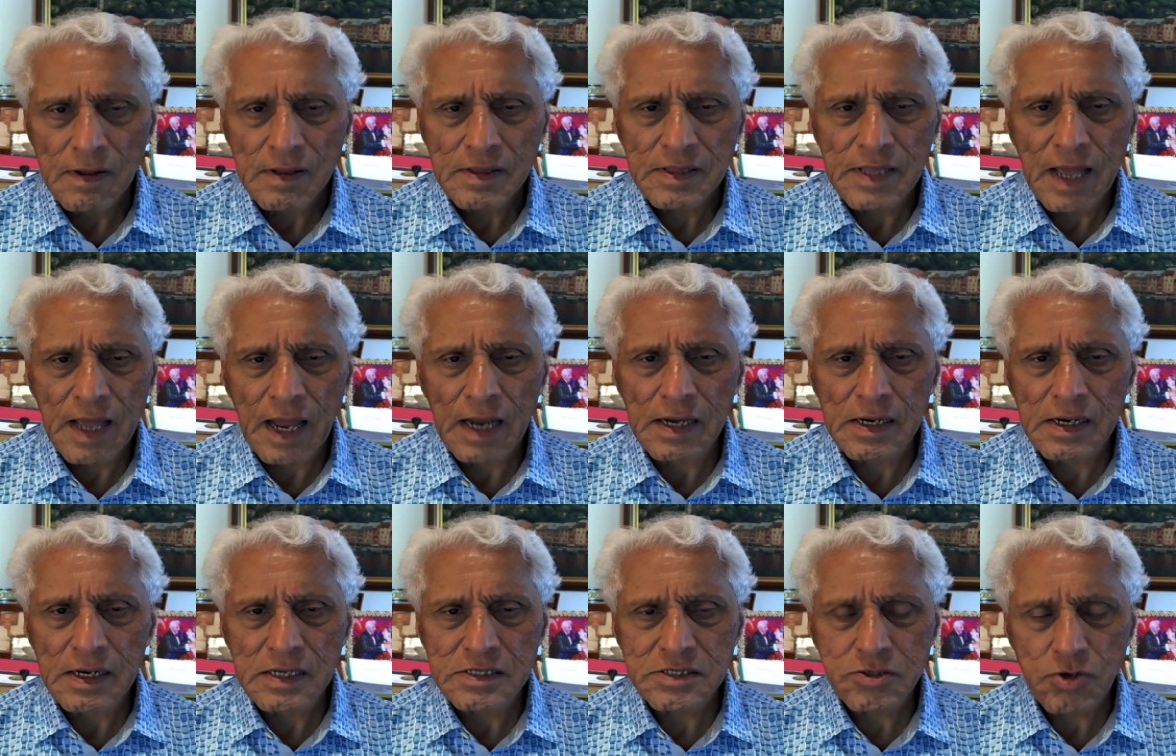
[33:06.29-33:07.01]

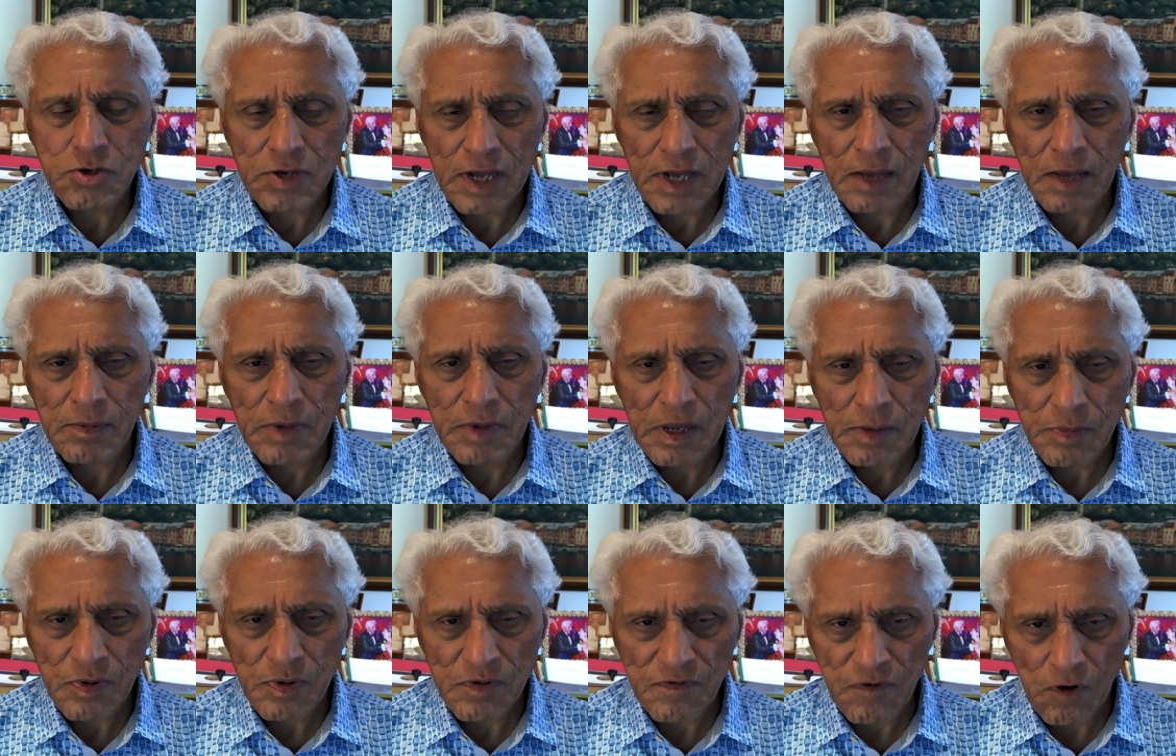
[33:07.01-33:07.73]
that is today
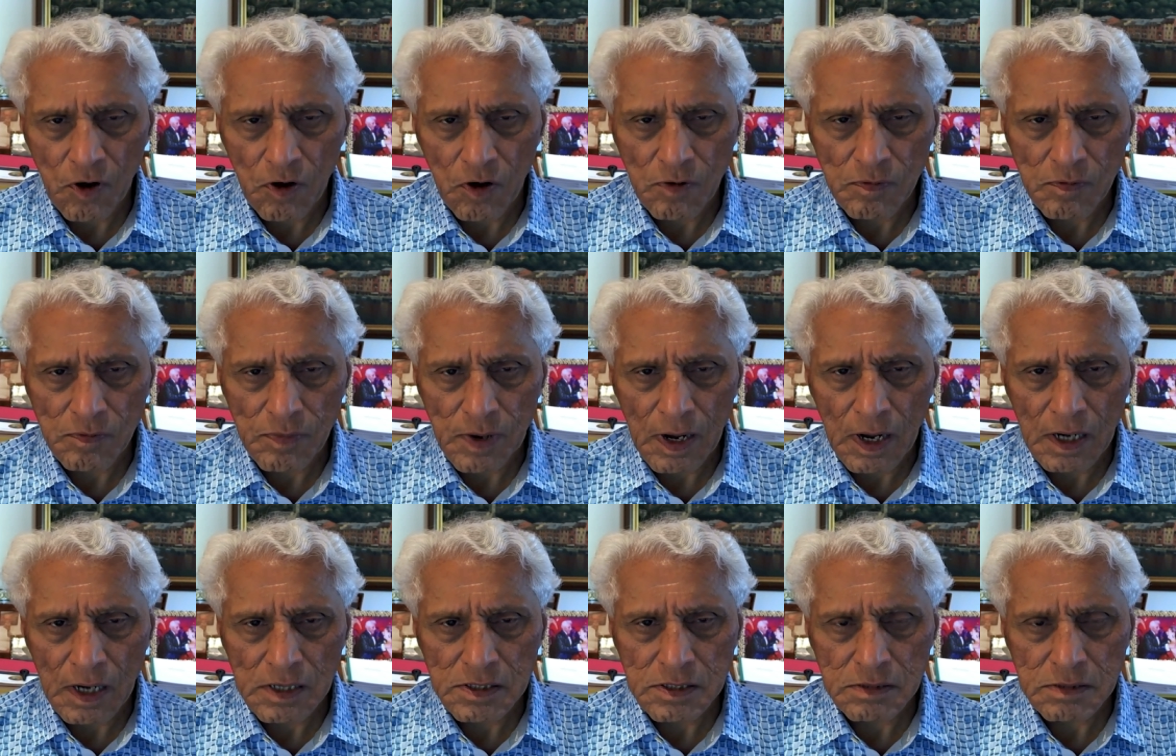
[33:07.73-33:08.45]
being performed
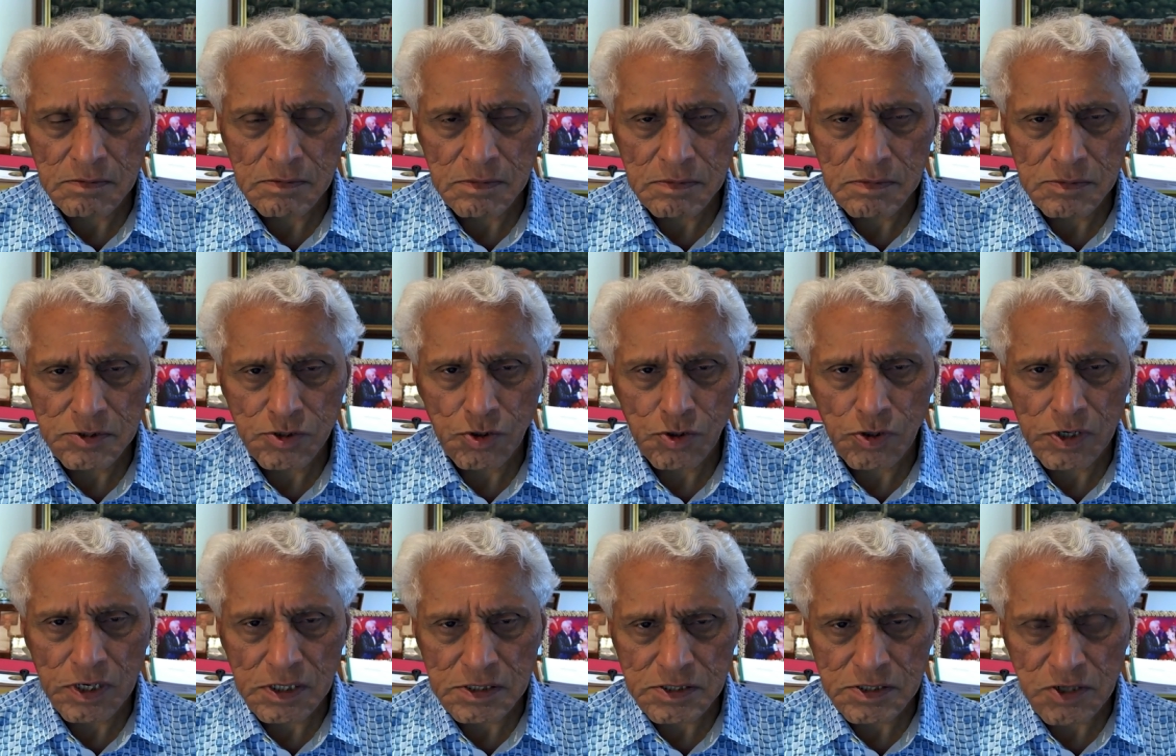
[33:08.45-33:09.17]
by
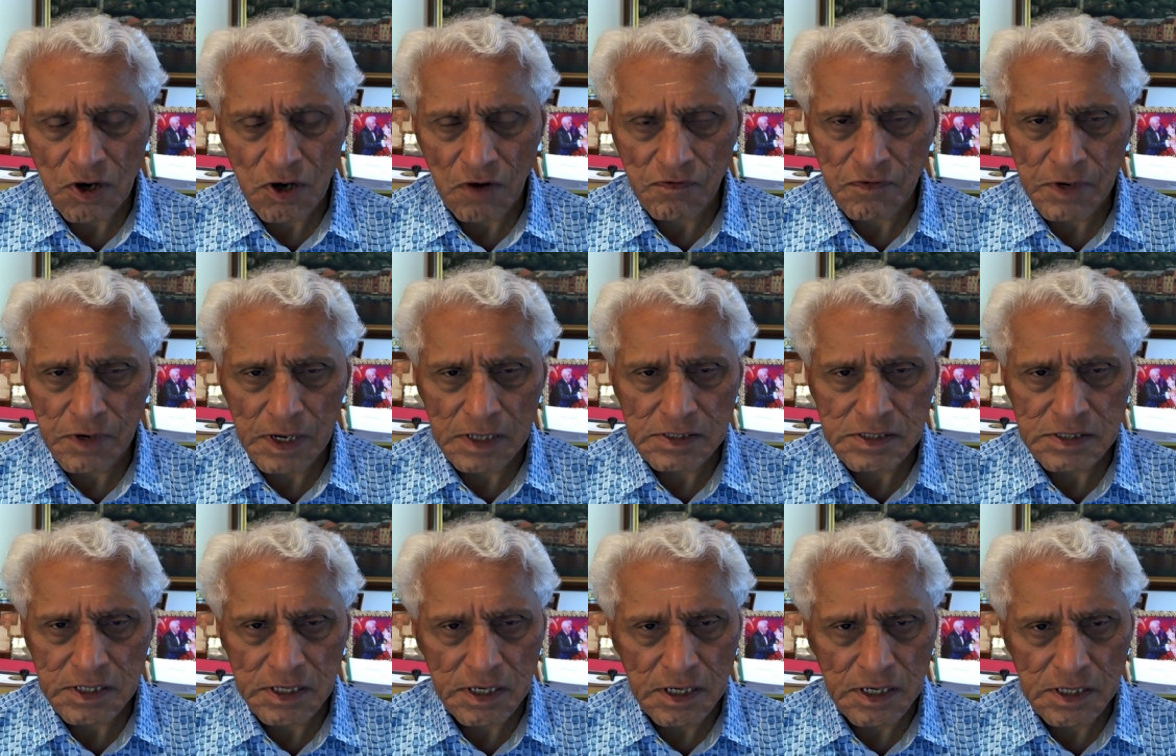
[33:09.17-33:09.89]
junior software
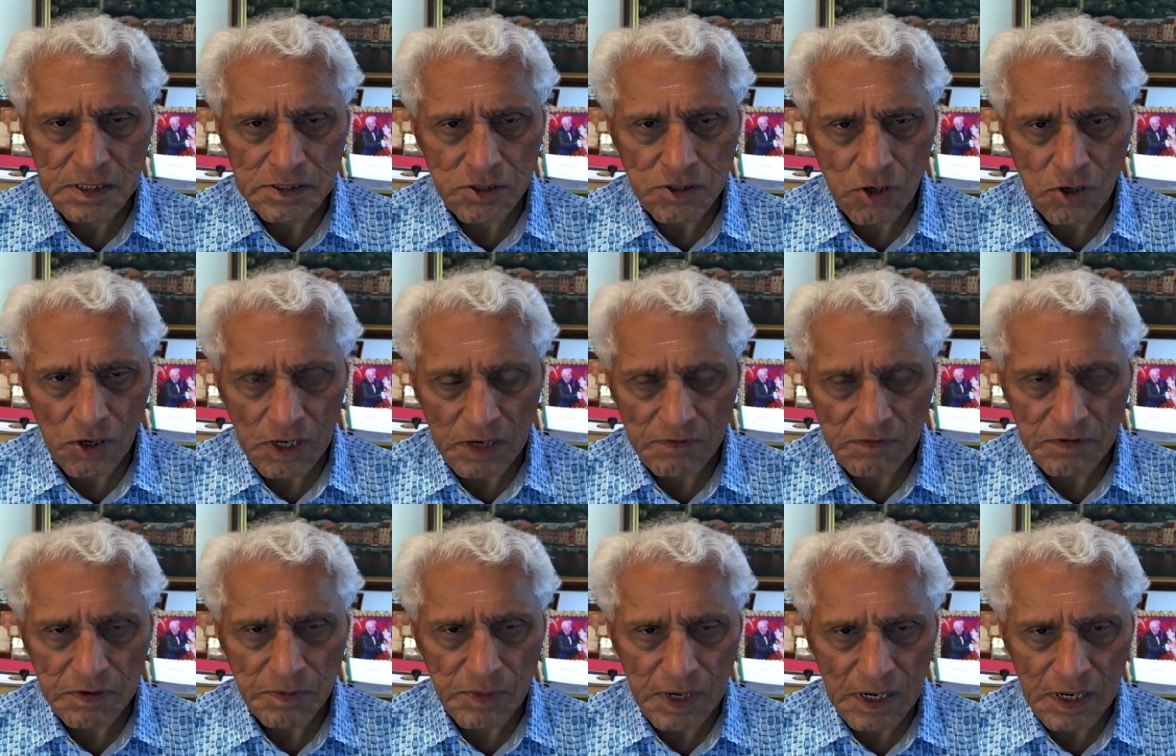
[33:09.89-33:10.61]
engineers or
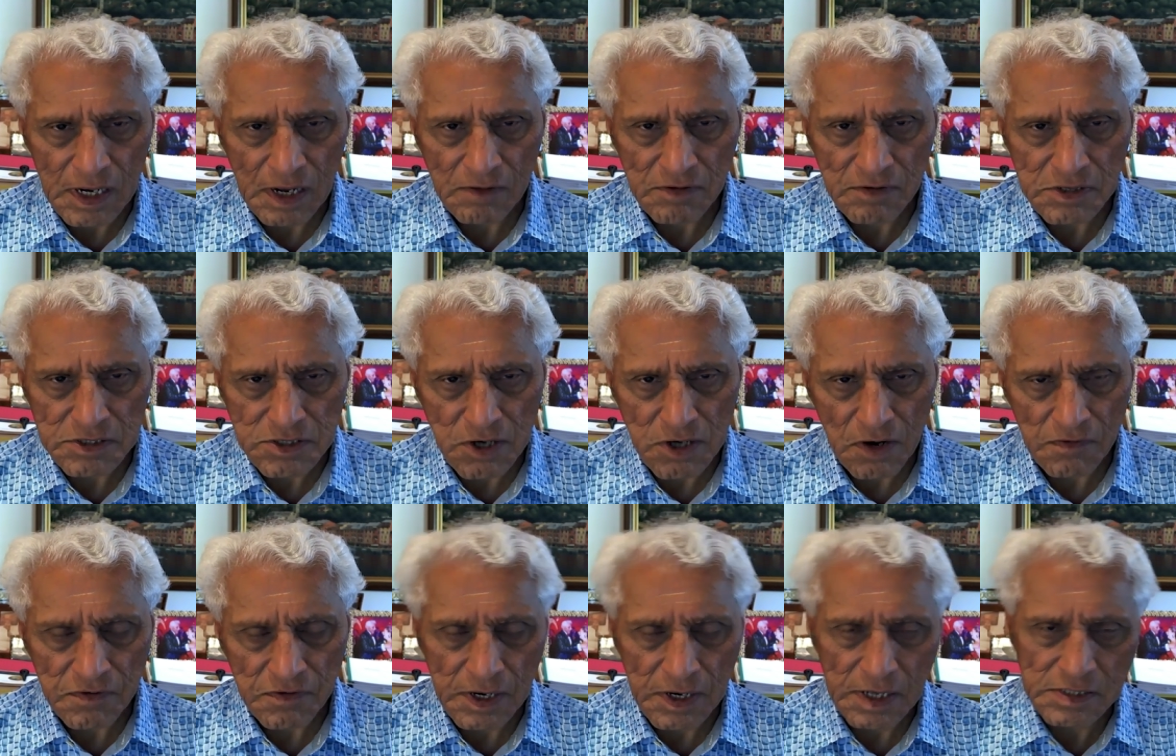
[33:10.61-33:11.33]
even mid-level
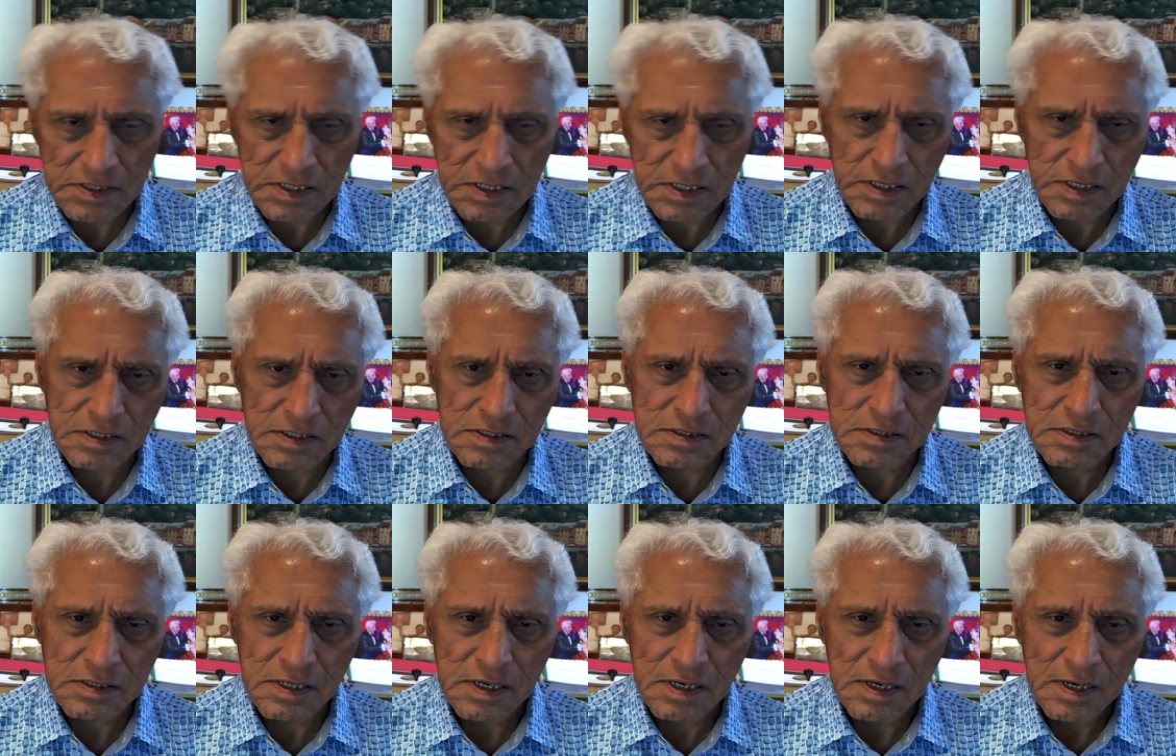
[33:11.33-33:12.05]
software engineers.